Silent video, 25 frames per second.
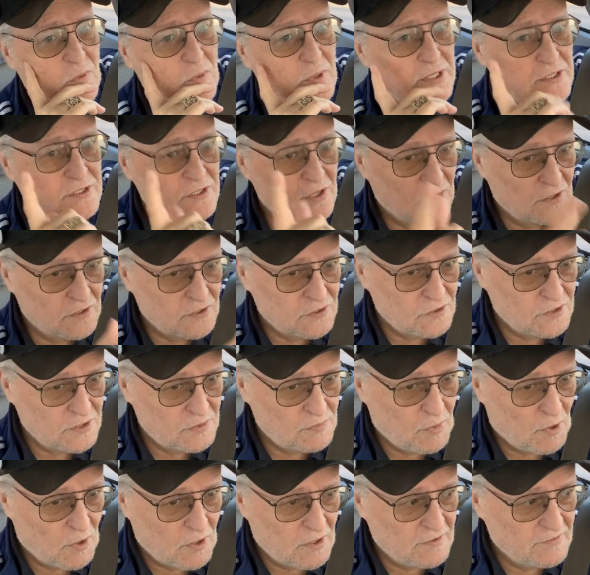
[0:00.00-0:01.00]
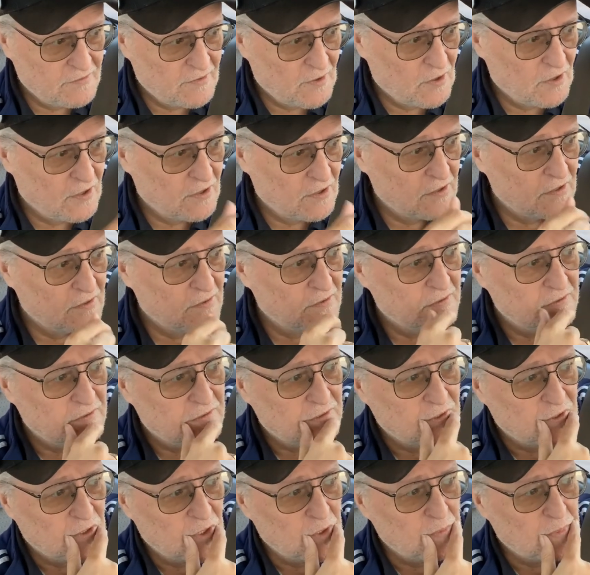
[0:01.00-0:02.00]
which also is part of our
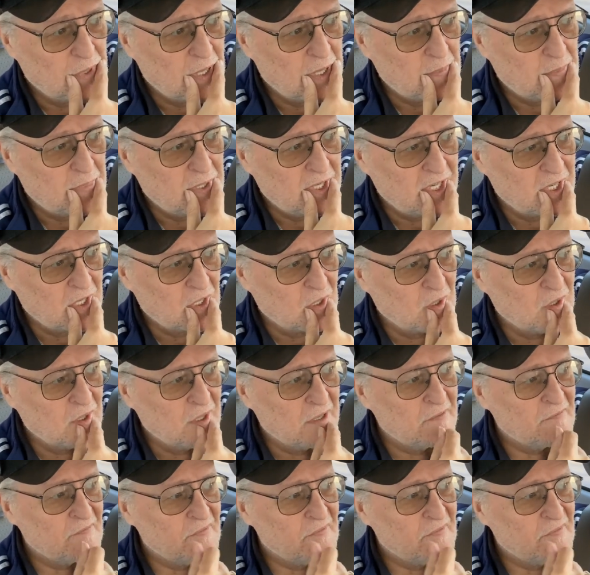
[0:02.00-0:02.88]
group up here.